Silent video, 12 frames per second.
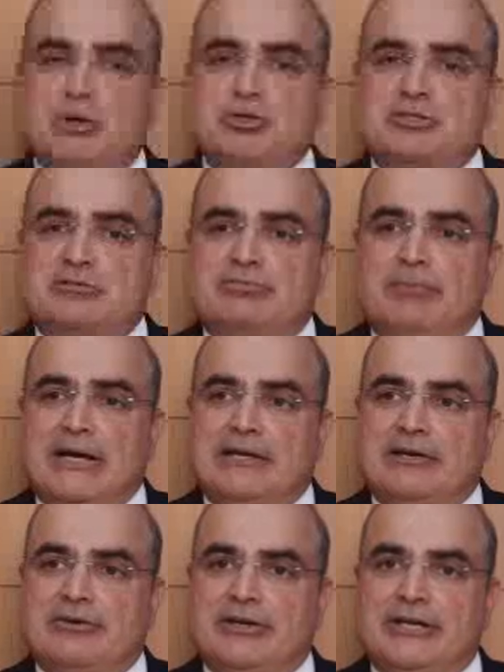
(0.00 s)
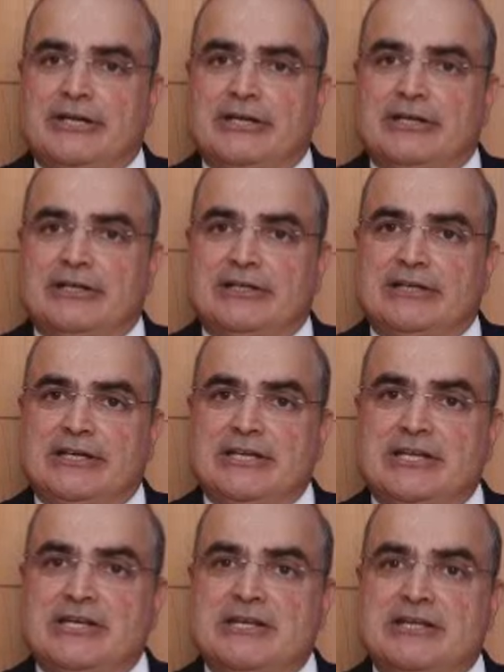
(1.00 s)
most of my career
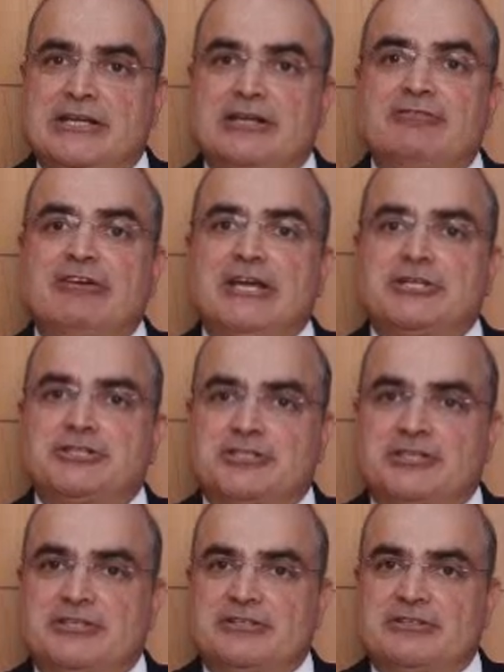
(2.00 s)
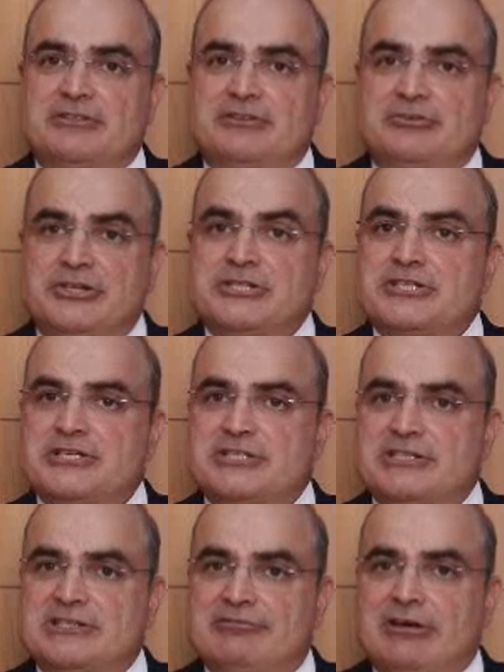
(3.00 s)
in innovation, research
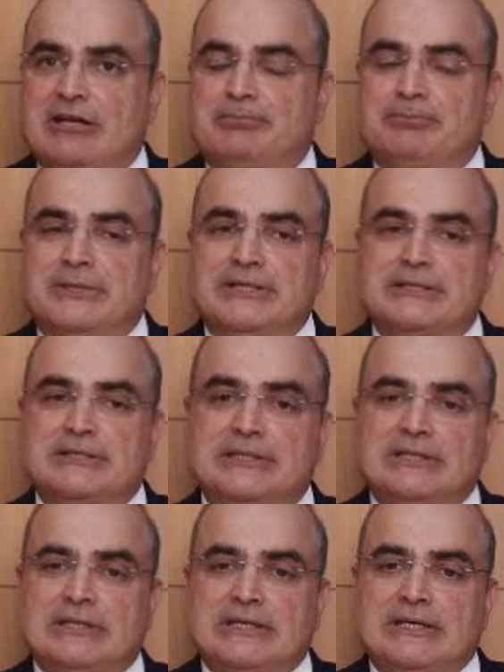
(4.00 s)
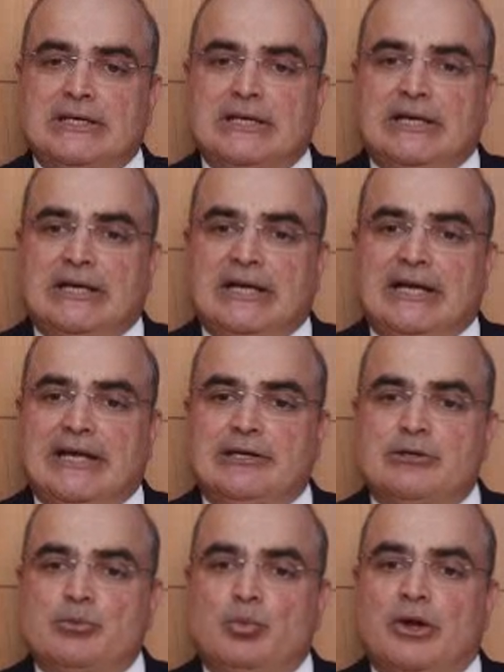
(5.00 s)
and development.
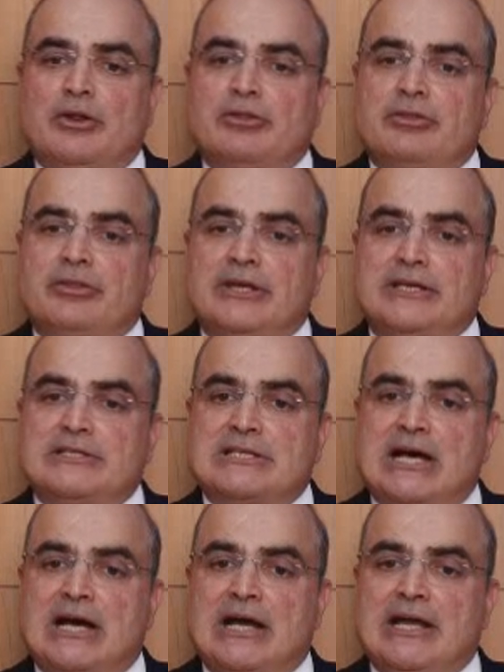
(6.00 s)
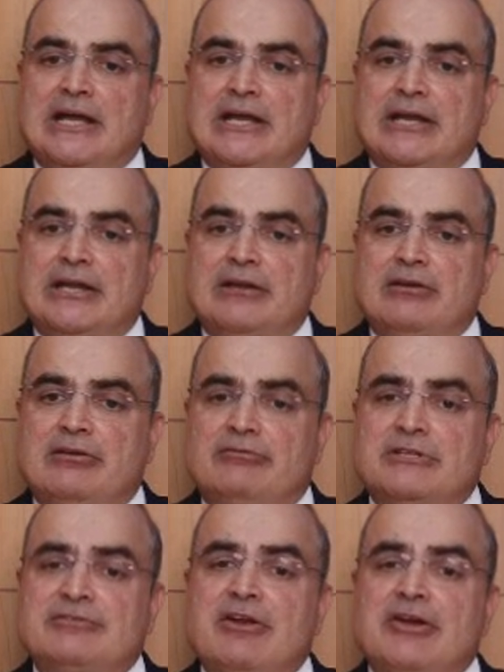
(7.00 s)
And one of the things I
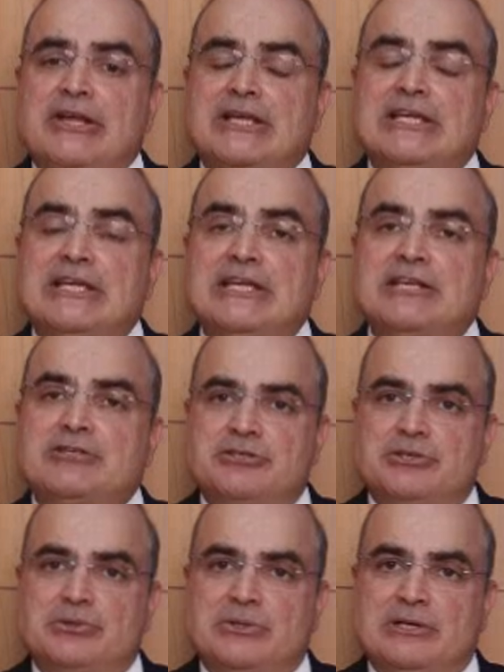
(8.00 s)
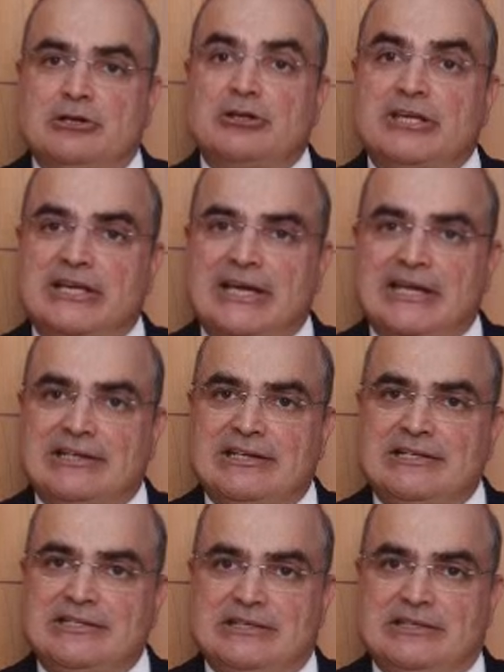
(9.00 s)
was very keen to do in looking at
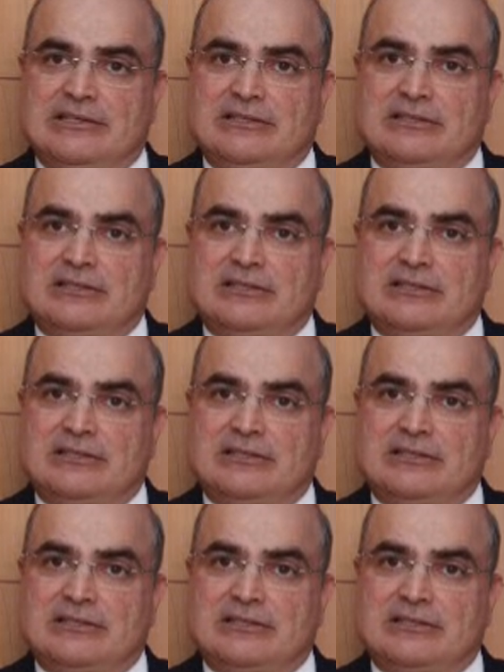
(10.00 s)
India